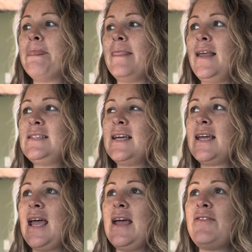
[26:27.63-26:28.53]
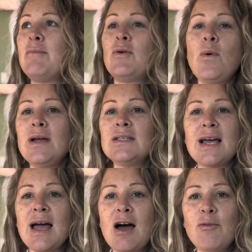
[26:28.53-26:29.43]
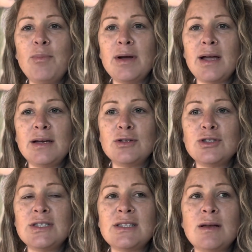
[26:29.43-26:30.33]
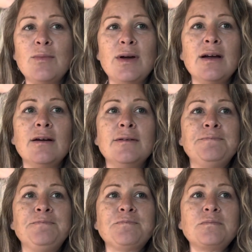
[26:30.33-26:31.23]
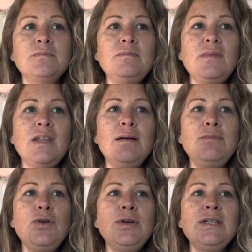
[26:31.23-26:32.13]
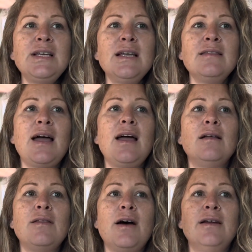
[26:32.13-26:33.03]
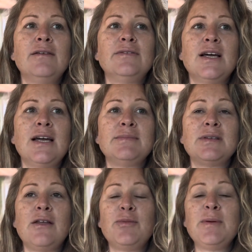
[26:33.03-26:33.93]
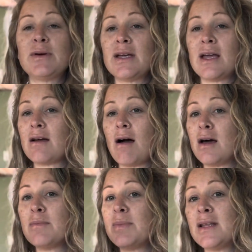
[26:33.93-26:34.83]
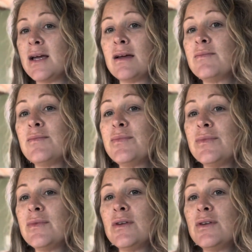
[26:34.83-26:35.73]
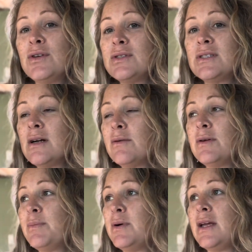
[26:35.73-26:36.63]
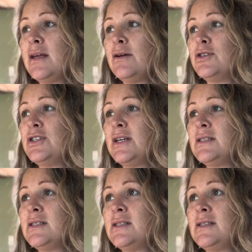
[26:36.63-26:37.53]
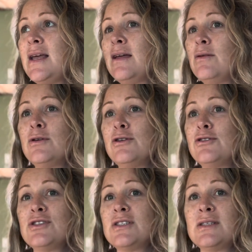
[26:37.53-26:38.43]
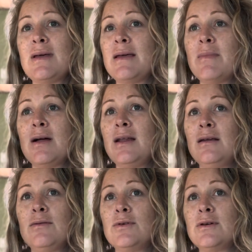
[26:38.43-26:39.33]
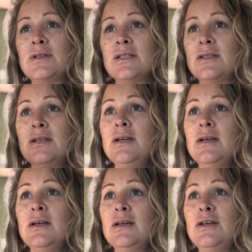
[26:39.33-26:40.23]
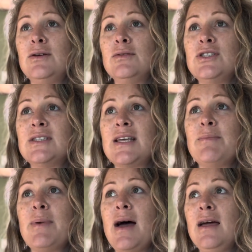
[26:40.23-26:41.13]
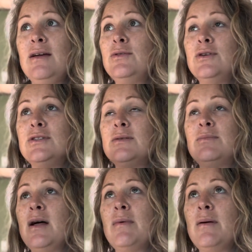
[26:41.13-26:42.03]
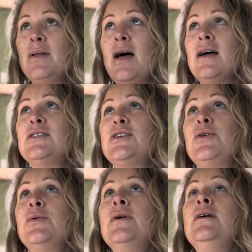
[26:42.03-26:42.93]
it's like if I'm going to output energy somewhere, I'm noticing that a lot of times other people can get caught up in like, you're stuck with putting energy into this thing in order just to make money, in order to, just get by, in order to blah, blah, blah. So